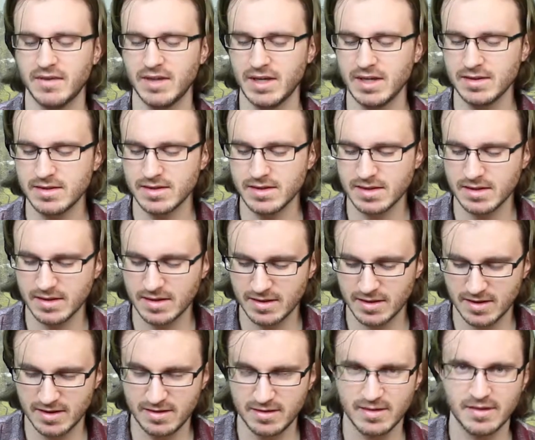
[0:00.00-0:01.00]
this
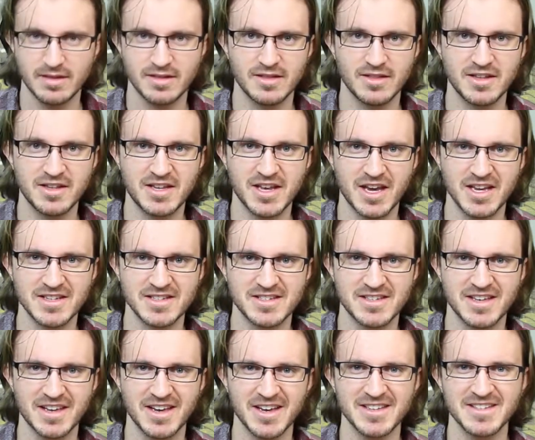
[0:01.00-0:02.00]
the
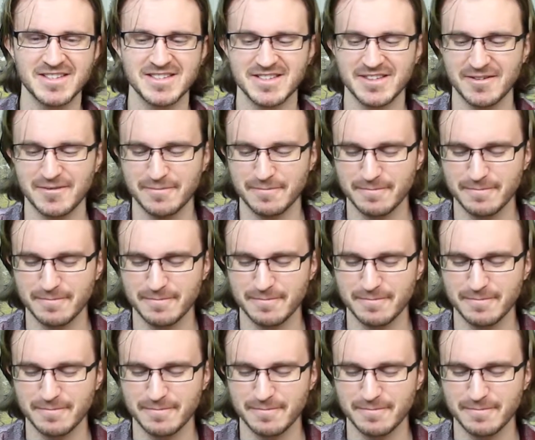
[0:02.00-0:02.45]
taste test.